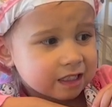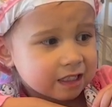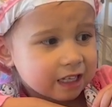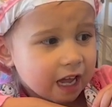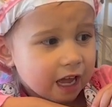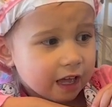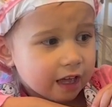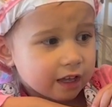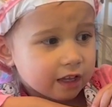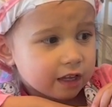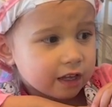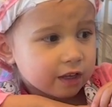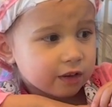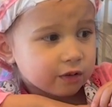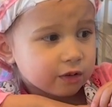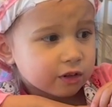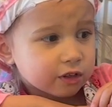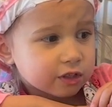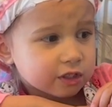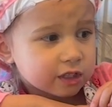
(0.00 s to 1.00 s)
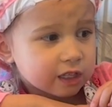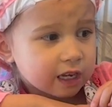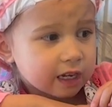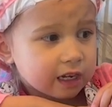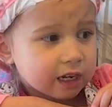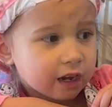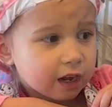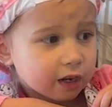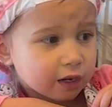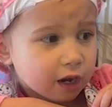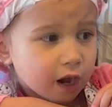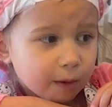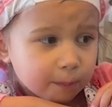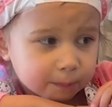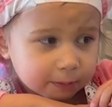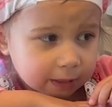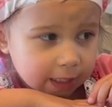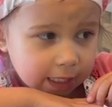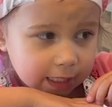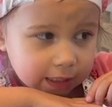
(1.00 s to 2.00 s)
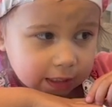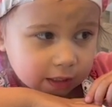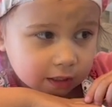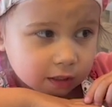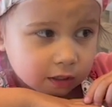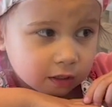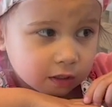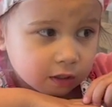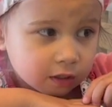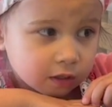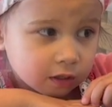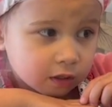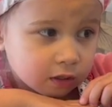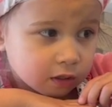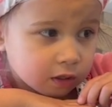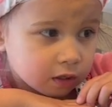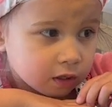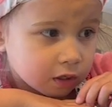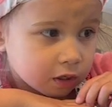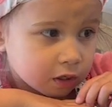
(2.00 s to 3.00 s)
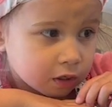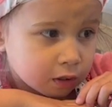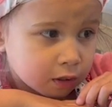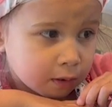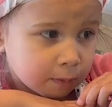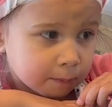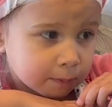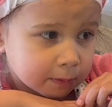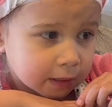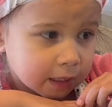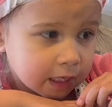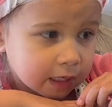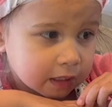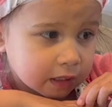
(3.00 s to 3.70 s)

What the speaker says: Yeah, it looks like a cupcake. Cupcake.